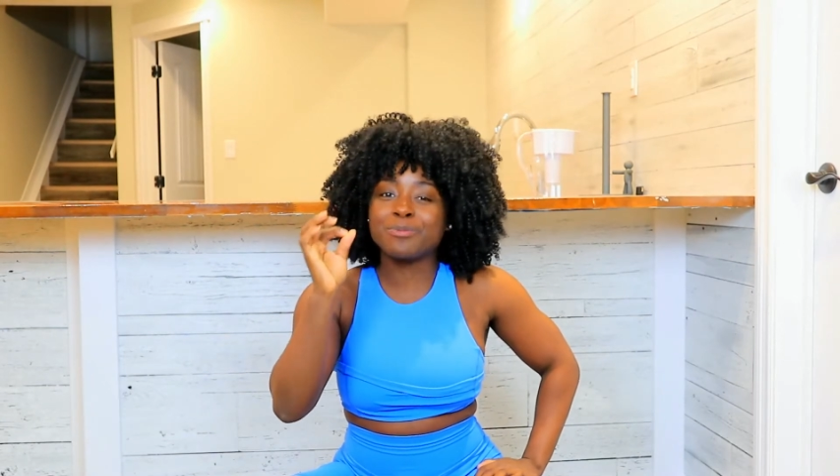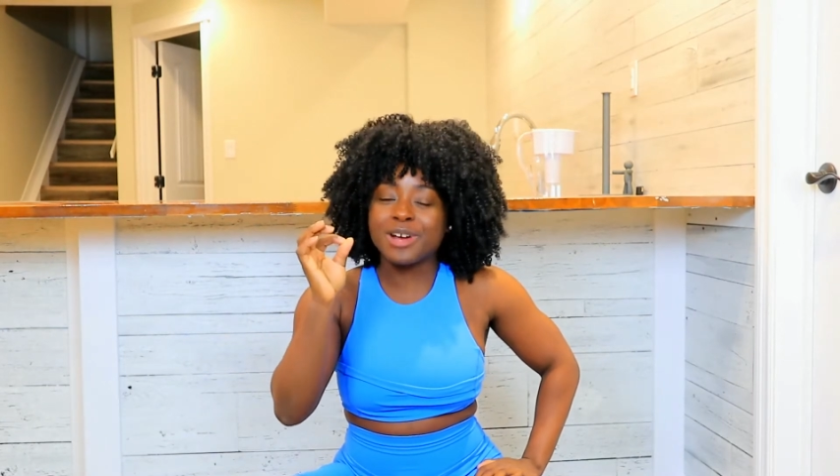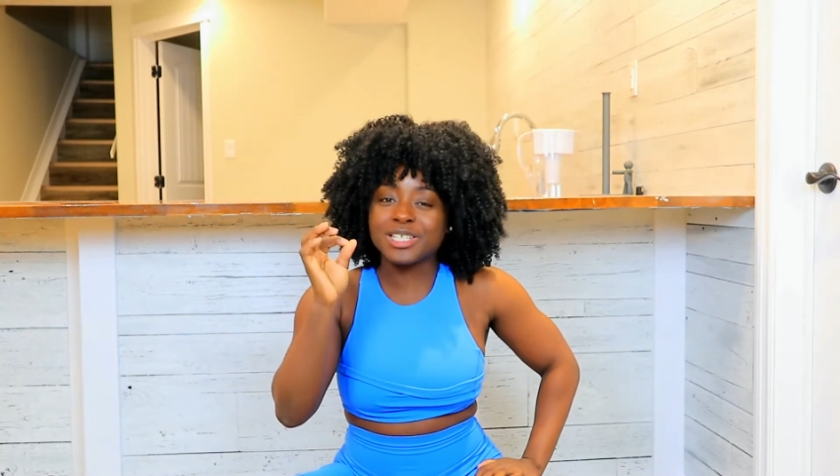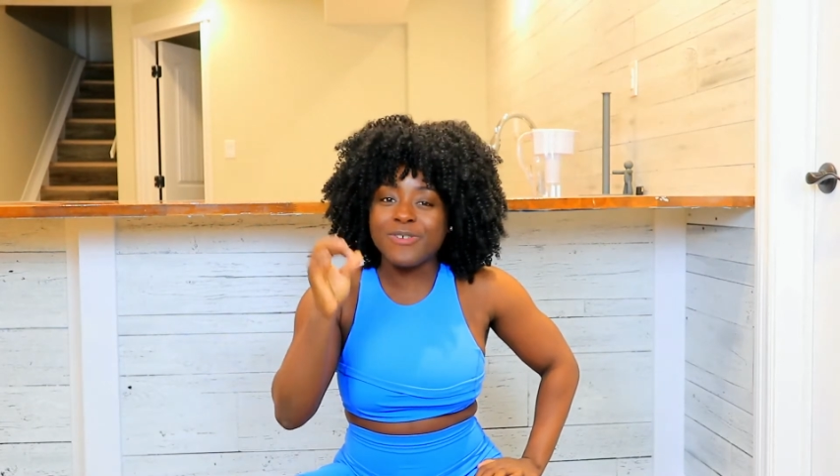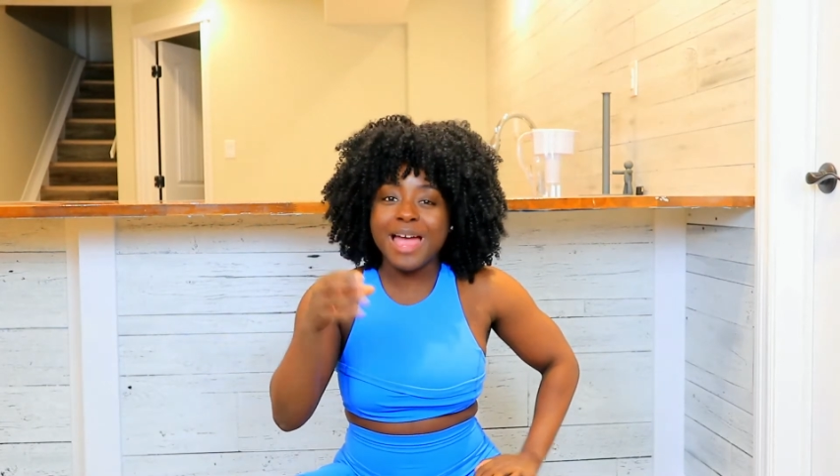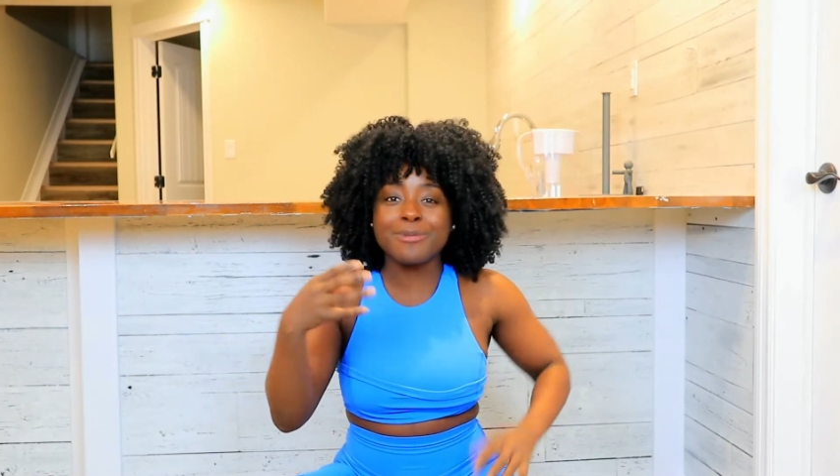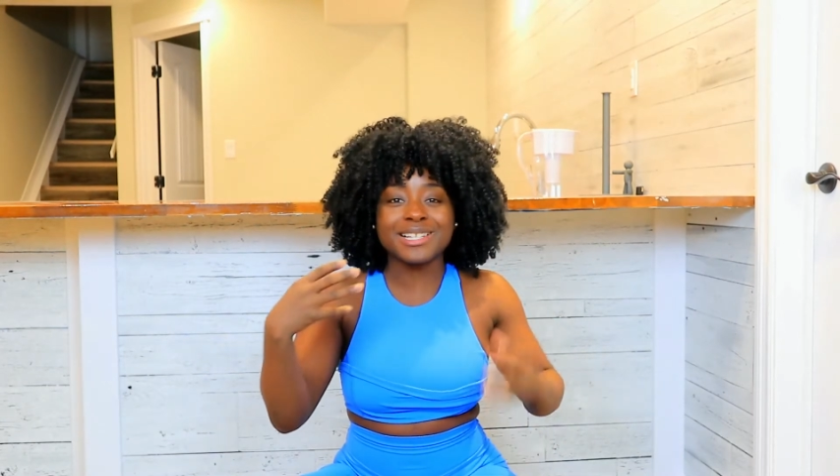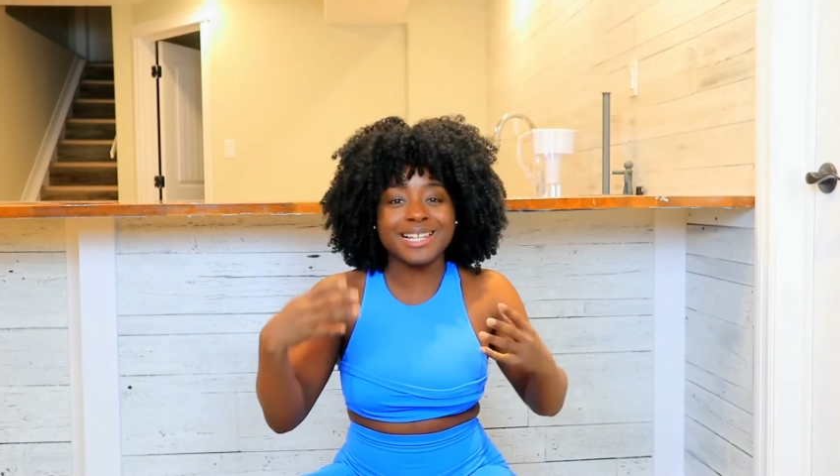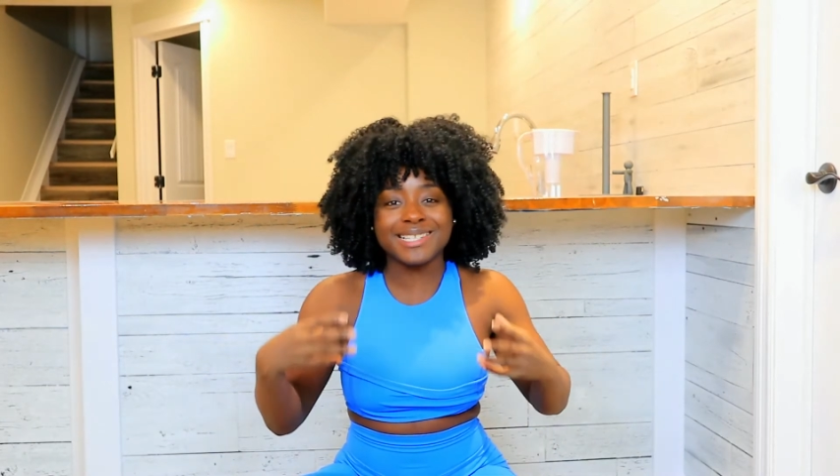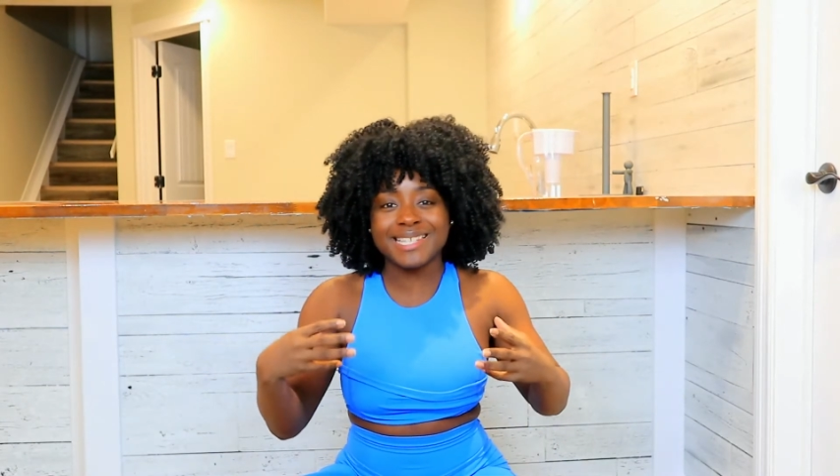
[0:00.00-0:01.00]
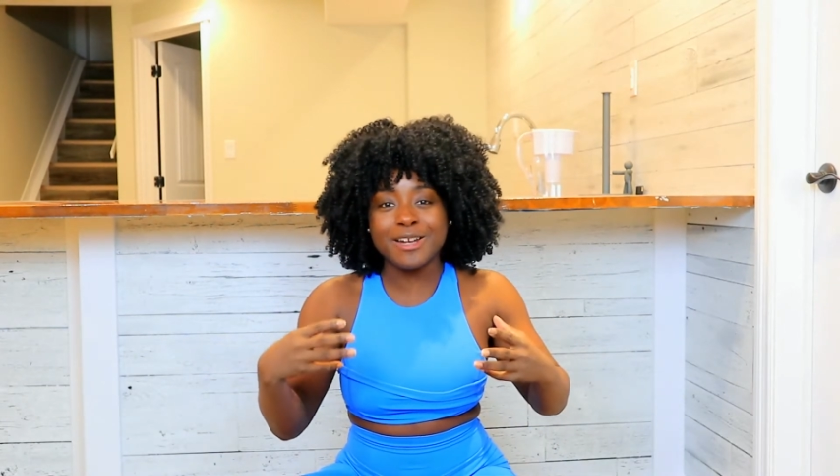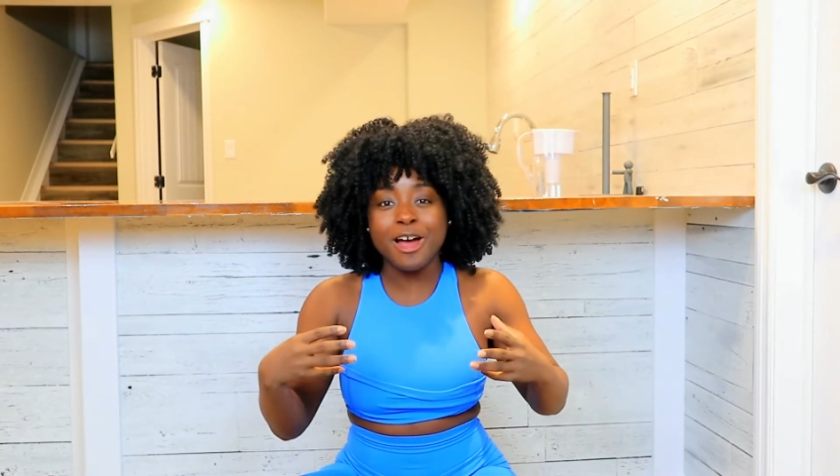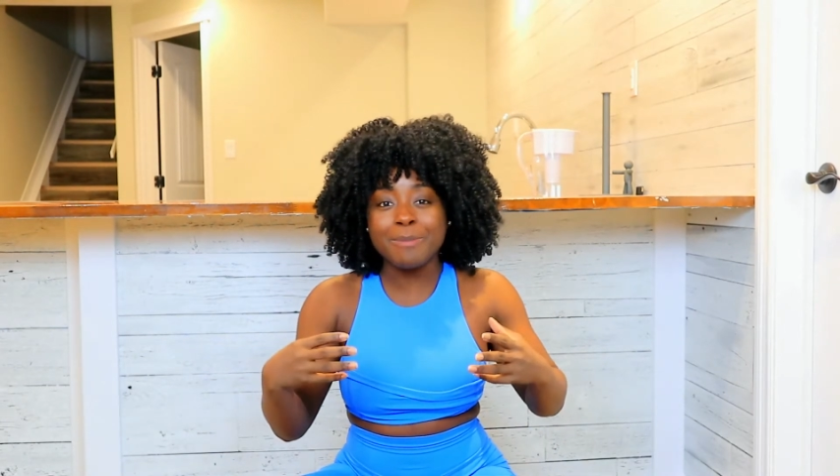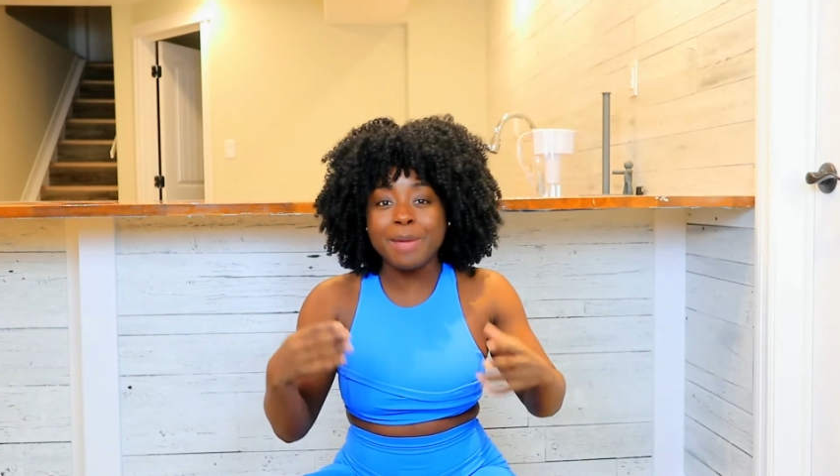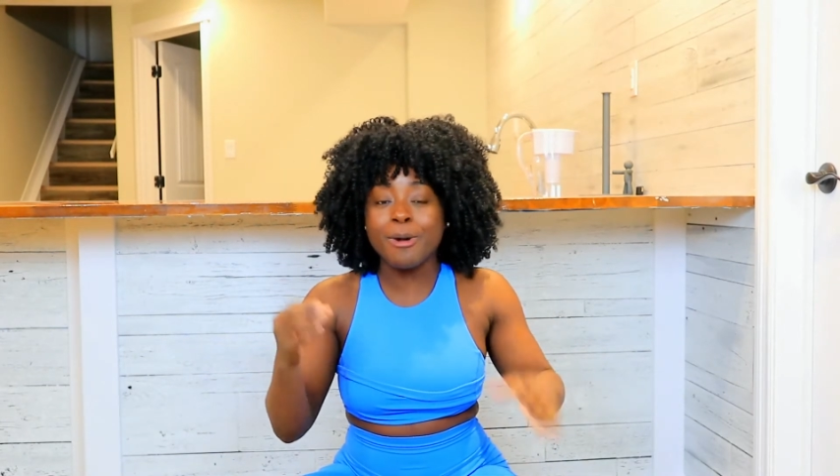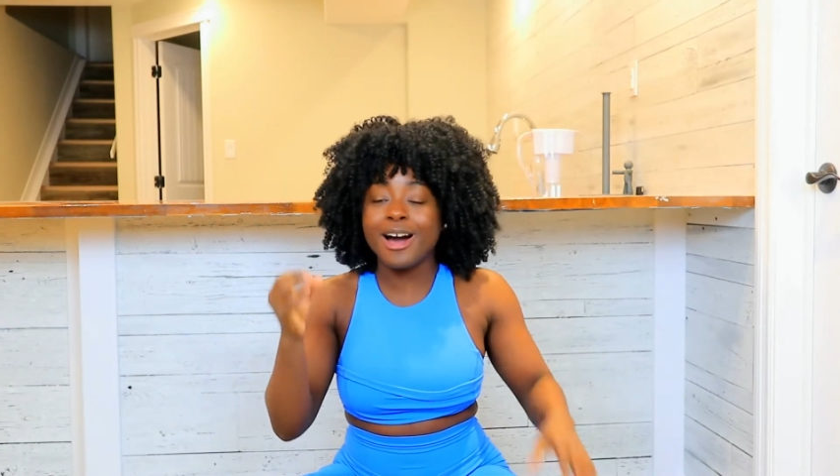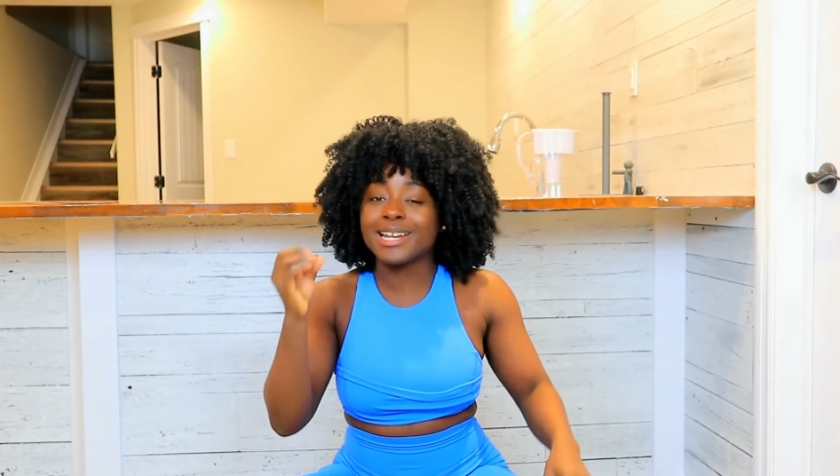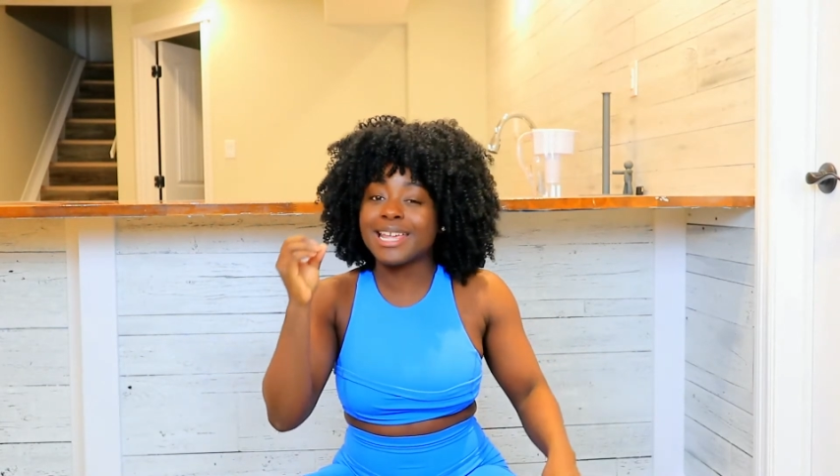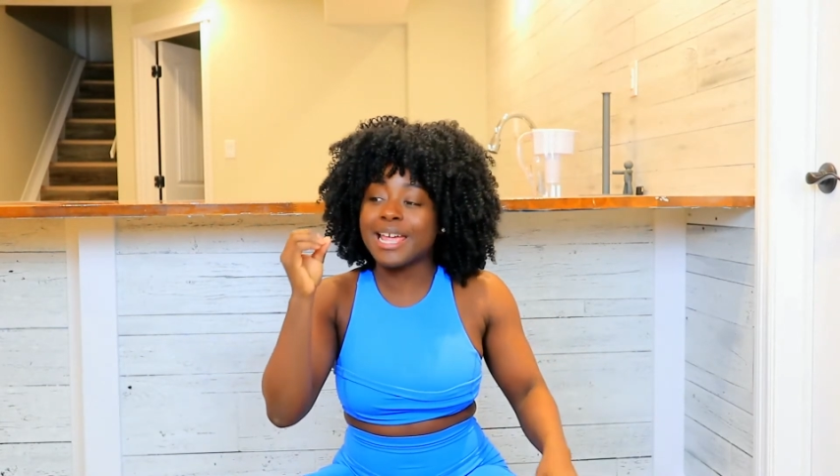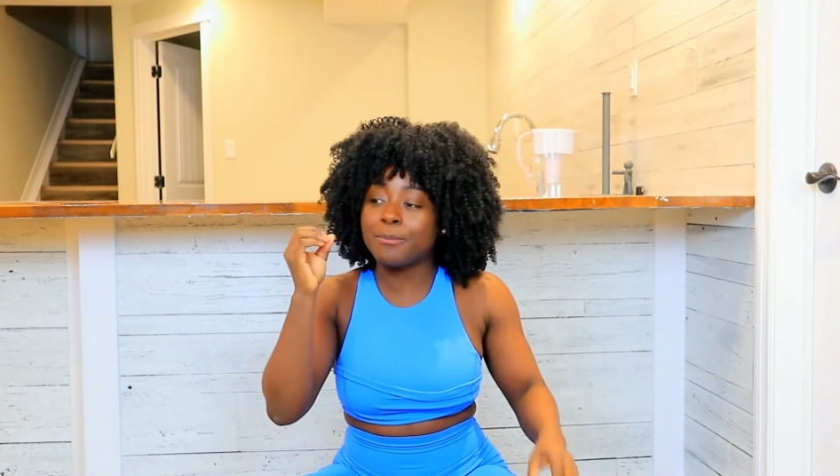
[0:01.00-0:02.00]
brushed fabrics sit on my
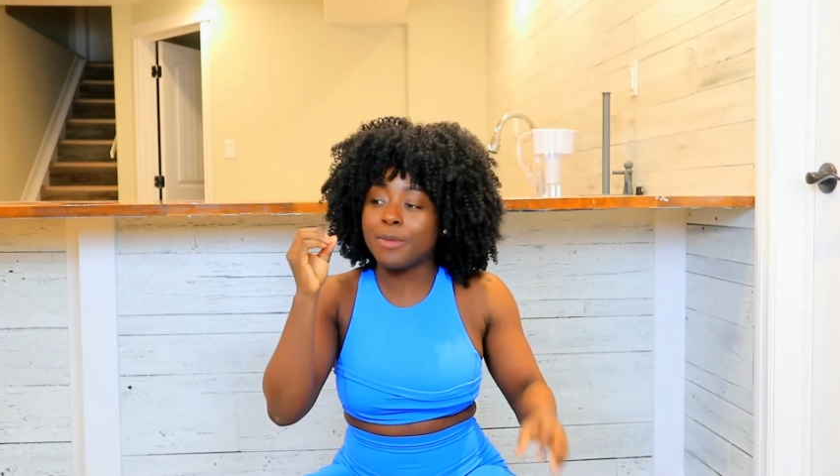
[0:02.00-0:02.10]
body